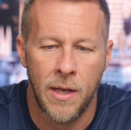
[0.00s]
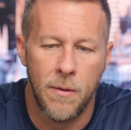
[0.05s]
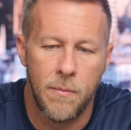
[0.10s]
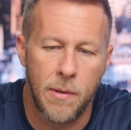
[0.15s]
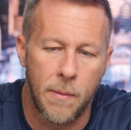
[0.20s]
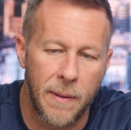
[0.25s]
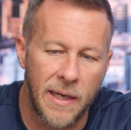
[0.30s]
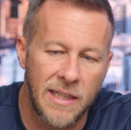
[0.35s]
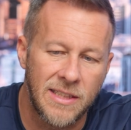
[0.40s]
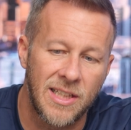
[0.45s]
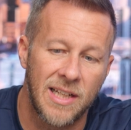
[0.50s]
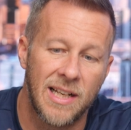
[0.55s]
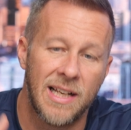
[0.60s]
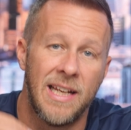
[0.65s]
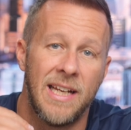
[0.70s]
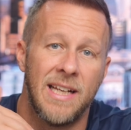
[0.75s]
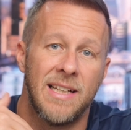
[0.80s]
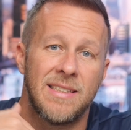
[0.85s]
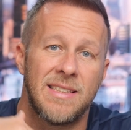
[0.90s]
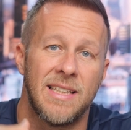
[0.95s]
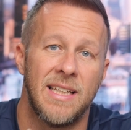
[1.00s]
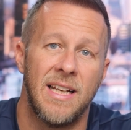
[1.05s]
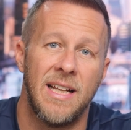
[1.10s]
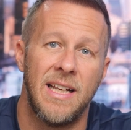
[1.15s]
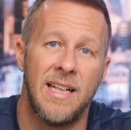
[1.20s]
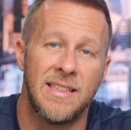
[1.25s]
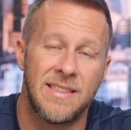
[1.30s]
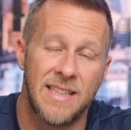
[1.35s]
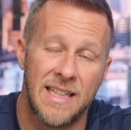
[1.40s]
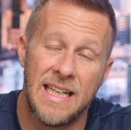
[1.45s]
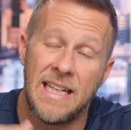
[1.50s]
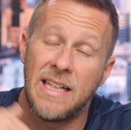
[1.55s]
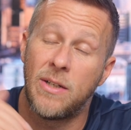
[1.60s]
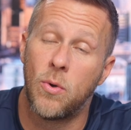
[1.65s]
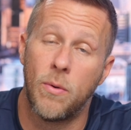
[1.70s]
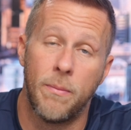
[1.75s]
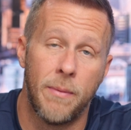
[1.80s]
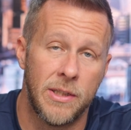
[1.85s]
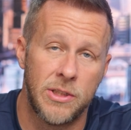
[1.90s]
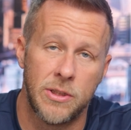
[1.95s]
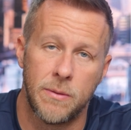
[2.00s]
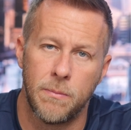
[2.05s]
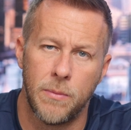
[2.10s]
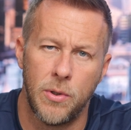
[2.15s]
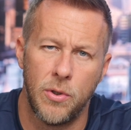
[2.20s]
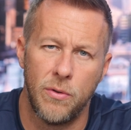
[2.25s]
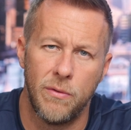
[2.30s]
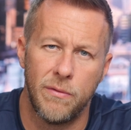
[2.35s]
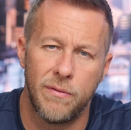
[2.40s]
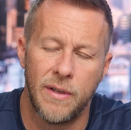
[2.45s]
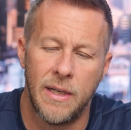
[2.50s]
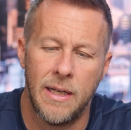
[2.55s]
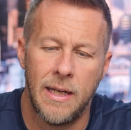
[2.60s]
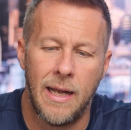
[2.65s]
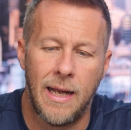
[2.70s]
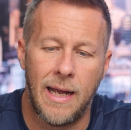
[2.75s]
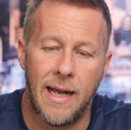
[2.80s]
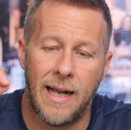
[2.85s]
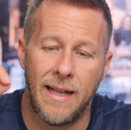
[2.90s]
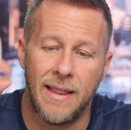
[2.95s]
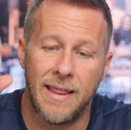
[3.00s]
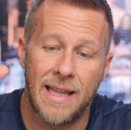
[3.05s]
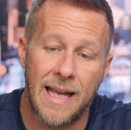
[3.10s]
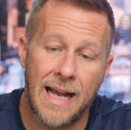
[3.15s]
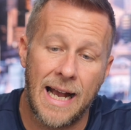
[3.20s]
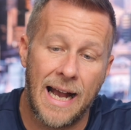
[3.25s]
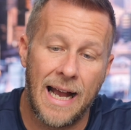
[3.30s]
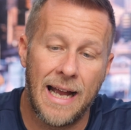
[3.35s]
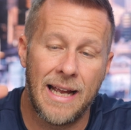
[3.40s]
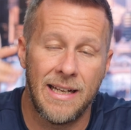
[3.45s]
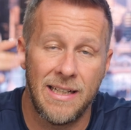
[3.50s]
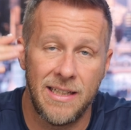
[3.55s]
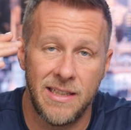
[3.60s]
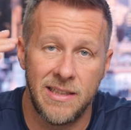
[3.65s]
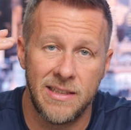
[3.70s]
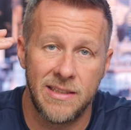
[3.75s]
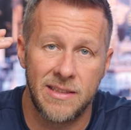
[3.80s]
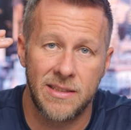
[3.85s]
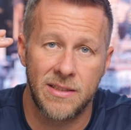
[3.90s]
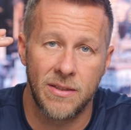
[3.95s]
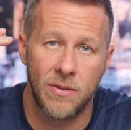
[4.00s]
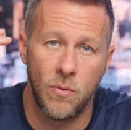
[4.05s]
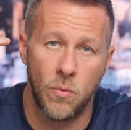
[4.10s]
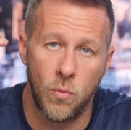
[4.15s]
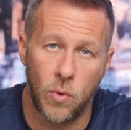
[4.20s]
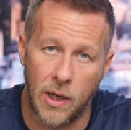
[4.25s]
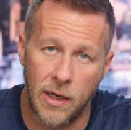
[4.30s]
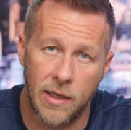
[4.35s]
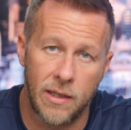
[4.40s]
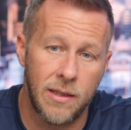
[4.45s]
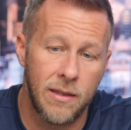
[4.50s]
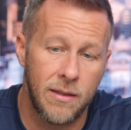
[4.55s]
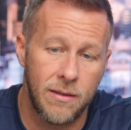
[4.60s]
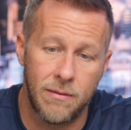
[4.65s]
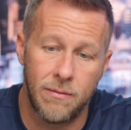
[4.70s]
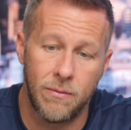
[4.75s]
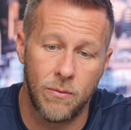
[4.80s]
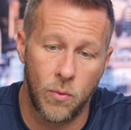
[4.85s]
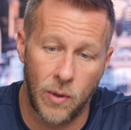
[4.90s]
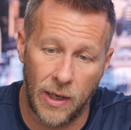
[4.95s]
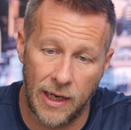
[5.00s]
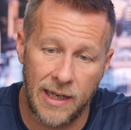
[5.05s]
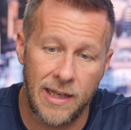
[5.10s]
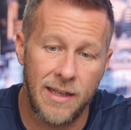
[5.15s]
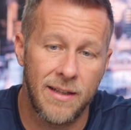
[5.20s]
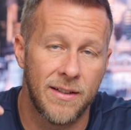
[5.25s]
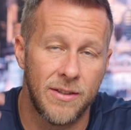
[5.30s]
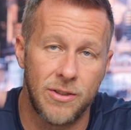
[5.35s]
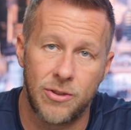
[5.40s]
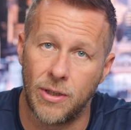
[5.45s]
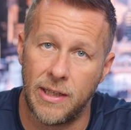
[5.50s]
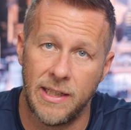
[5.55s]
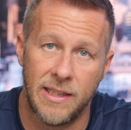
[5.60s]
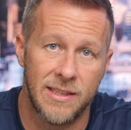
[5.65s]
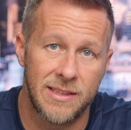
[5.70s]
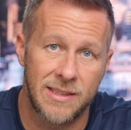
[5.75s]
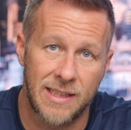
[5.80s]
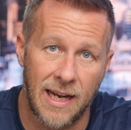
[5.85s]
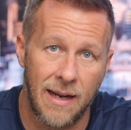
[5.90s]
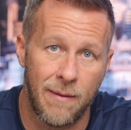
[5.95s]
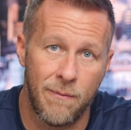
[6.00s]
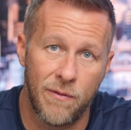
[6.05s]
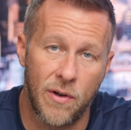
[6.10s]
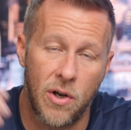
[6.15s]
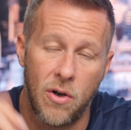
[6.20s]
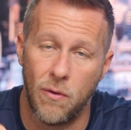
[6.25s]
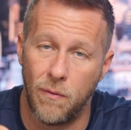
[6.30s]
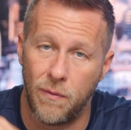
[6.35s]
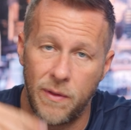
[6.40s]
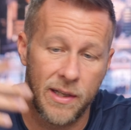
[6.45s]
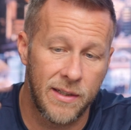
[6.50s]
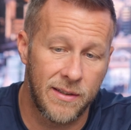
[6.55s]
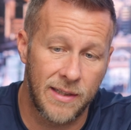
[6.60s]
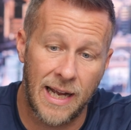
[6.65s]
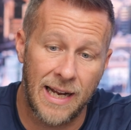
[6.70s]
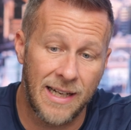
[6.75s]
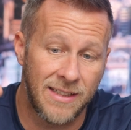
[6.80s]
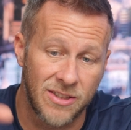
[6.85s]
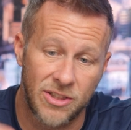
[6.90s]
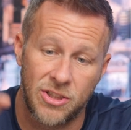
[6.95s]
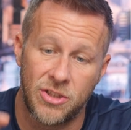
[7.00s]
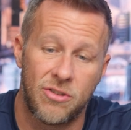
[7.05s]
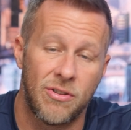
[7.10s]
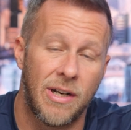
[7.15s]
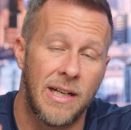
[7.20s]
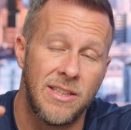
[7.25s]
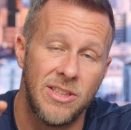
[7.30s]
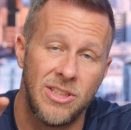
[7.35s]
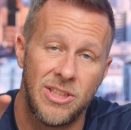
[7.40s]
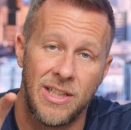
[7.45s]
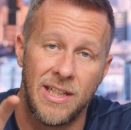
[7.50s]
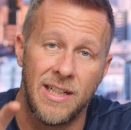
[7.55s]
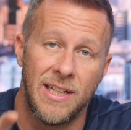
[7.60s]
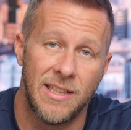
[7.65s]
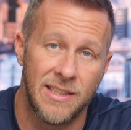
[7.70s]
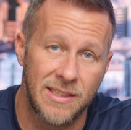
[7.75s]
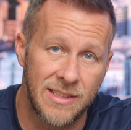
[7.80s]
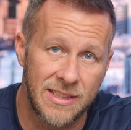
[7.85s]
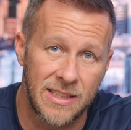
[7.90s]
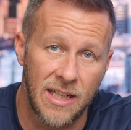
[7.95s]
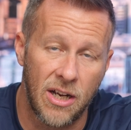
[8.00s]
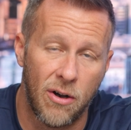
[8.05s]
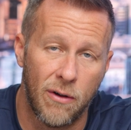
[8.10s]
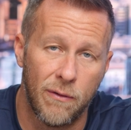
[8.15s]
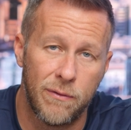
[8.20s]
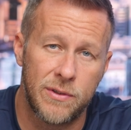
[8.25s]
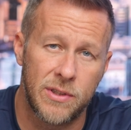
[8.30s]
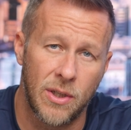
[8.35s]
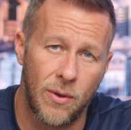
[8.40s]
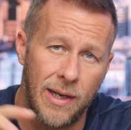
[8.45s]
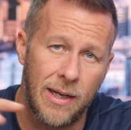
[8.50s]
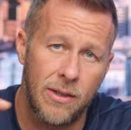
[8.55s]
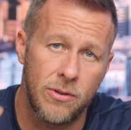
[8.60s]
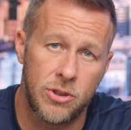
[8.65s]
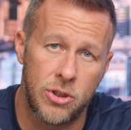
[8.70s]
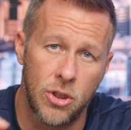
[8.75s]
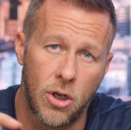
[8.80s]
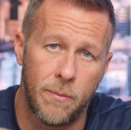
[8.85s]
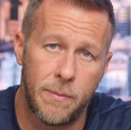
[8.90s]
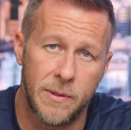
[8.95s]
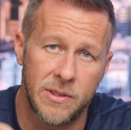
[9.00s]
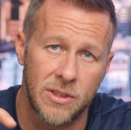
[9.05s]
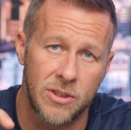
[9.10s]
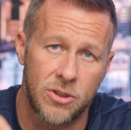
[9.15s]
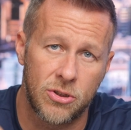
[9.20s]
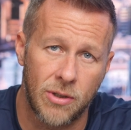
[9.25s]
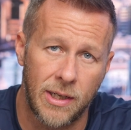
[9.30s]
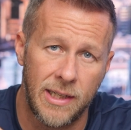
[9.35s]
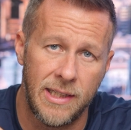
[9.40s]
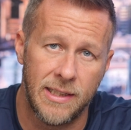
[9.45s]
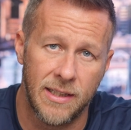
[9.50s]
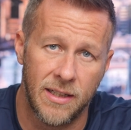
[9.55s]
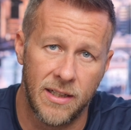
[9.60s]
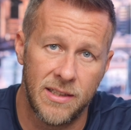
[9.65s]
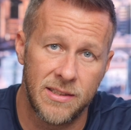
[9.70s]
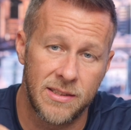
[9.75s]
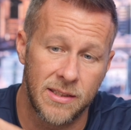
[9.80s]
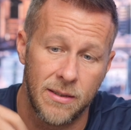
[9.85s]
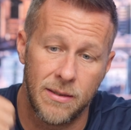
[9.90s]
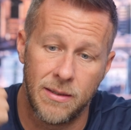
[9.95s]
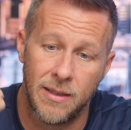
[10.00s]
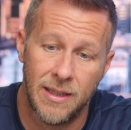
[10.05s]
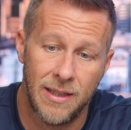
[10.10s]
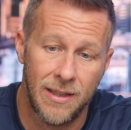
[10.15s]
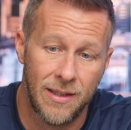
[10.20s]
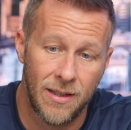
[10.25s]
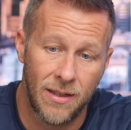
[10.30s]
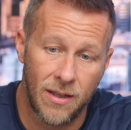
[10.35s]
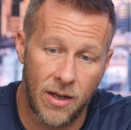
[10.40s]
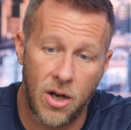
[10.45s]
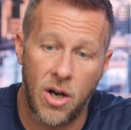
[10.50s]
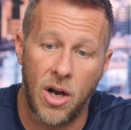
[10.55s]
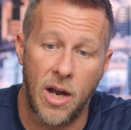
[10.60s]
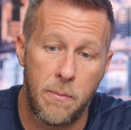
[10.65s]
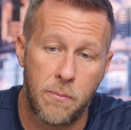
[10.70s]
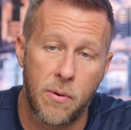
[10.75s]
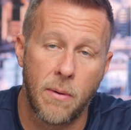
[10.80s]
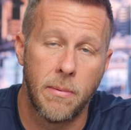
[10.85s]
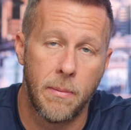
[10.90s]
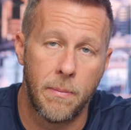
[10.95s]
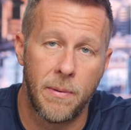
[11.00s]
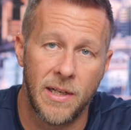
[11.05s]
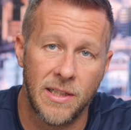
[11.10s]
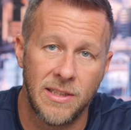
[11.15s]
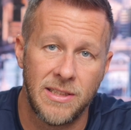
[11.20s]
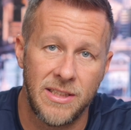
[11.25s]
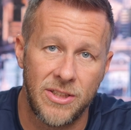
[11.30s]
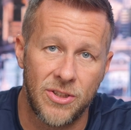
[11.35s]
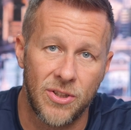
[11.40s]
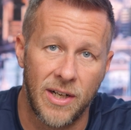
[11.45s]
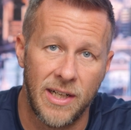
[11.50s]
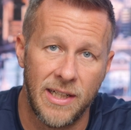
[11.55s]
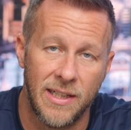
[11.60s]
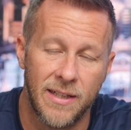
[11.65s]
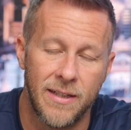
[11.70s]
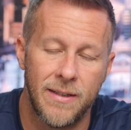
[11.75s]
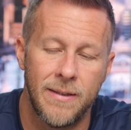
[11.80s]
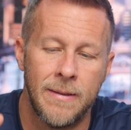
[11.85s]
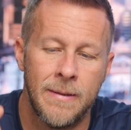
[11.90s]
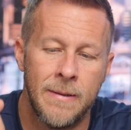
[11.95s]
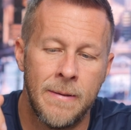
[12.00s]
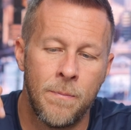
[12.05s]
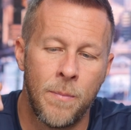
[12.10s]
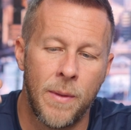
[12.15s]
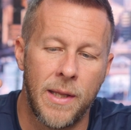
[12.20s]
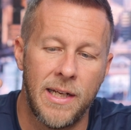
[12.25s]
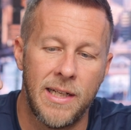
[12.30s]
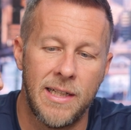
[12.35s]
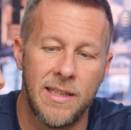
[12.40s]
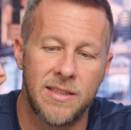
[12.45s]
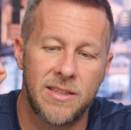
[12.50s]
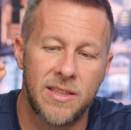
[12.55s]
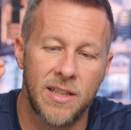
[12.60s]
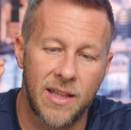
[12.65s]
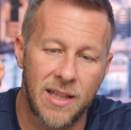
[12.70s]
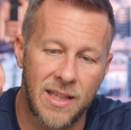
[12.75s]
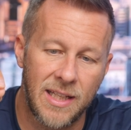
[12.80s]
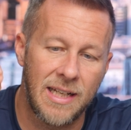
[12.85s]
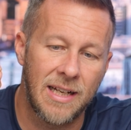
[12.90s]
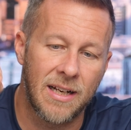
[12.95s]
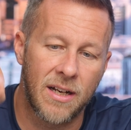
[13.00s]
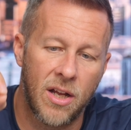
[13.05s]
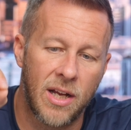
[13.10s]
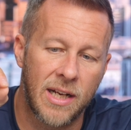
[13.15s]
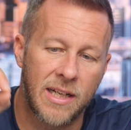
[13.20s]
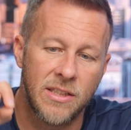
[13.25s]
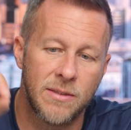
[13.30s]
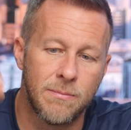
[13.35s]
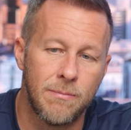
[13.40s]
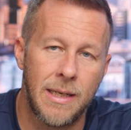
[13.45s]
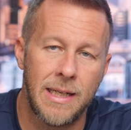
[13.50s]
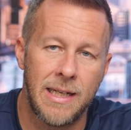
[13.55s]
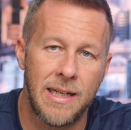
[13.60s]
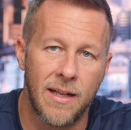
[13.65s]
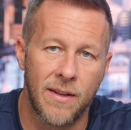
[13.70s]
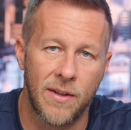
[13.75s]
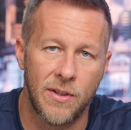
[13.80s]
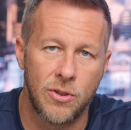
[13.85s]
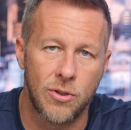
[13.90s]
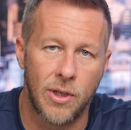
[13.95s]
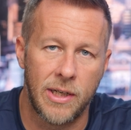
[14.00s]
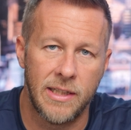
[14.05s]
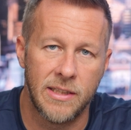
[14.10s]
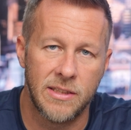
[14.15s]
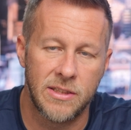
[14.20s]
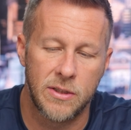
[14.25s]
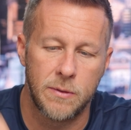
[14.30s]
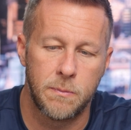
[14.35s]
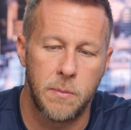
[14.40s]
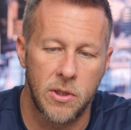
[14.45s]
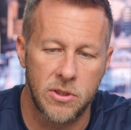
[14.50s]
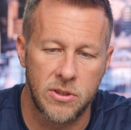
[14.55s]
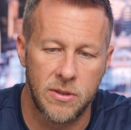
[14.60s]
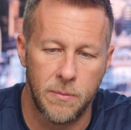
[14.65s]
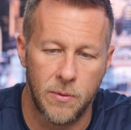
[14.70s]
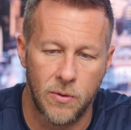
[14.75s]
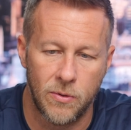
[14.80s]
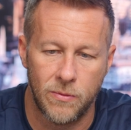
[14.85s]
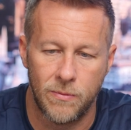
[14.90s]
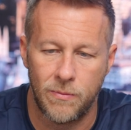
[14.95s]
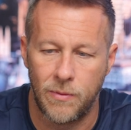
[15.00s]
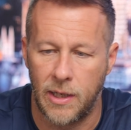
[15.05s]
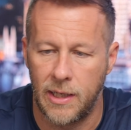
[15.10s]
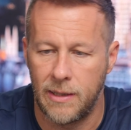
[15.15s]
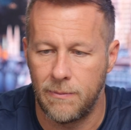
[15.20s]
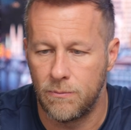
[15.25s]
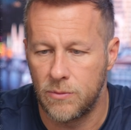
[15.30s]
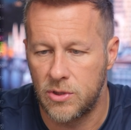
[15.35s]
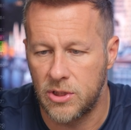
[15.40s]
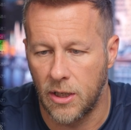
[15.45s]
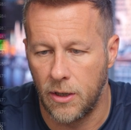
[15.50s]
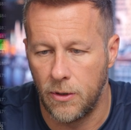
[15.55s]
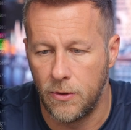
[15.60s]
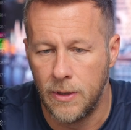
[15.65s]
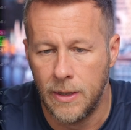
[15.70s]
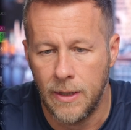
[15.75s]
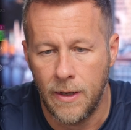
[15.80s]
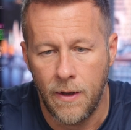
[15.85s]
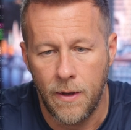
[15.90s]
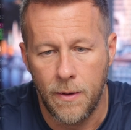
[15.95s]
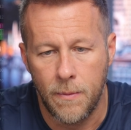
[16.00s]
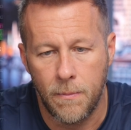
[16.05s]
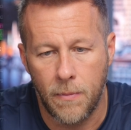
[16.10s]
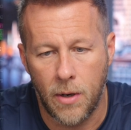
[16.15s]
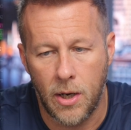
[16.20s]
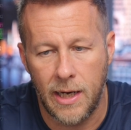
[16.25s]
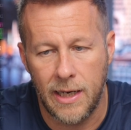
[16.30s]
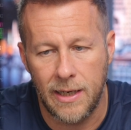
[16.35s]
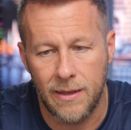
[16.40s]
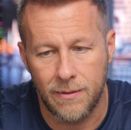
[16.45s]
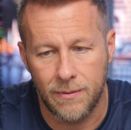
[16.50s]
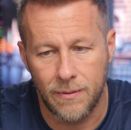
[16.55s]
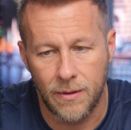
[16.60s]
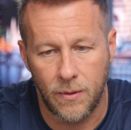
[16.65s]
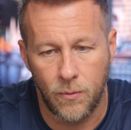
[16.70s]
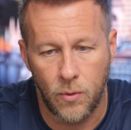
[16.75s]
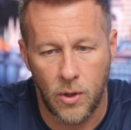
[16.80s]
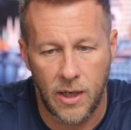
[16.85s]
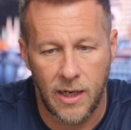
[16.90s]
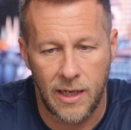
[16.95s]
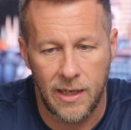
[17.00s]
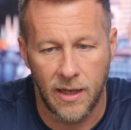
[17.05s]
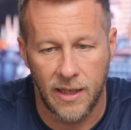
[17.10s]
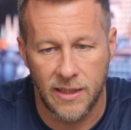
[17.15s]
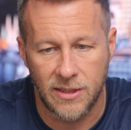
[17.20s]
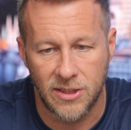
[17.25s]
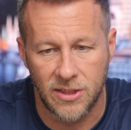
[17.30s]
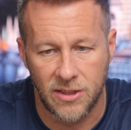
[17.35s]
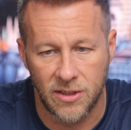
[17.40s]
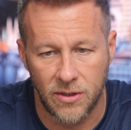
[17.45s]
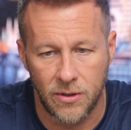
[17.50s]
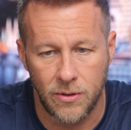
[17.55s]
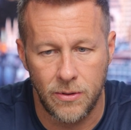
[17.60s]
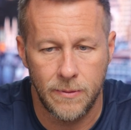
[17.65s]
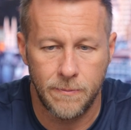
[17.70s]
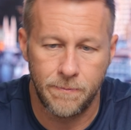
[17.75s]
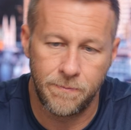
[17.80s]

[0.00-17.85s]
But basically, it's an equal measured move, and that is one way that traders get involved. That is a strategy in itself. So our job as a trader, as a high probability trader, is to think like as many other traders as possible, right? So what I like to do